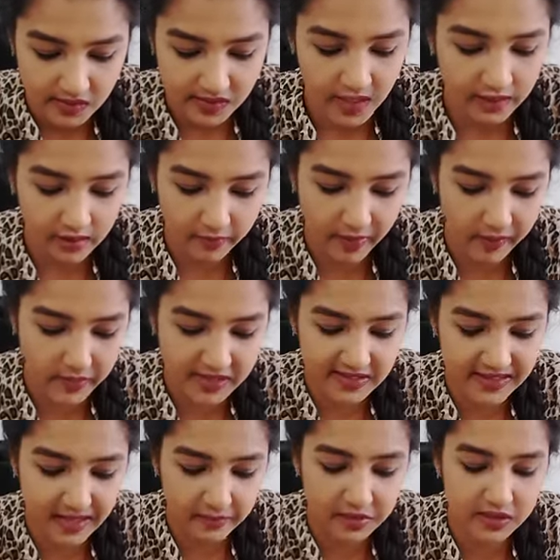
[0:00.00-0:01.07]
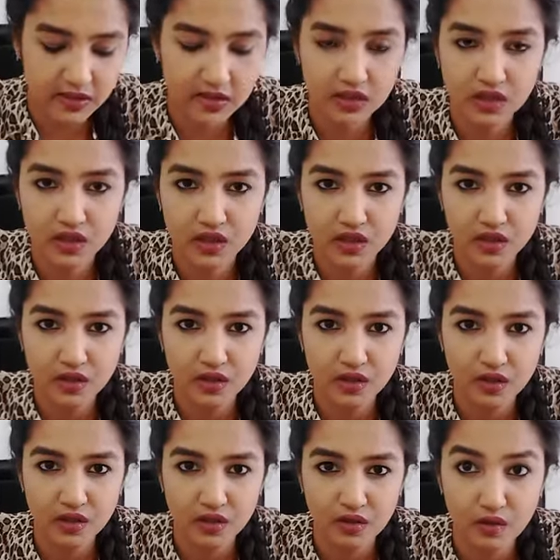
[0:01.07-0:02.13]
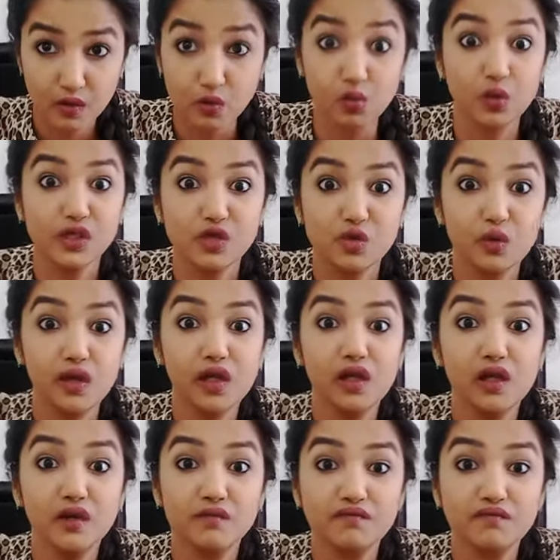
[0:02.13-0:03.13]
take the baby steps which will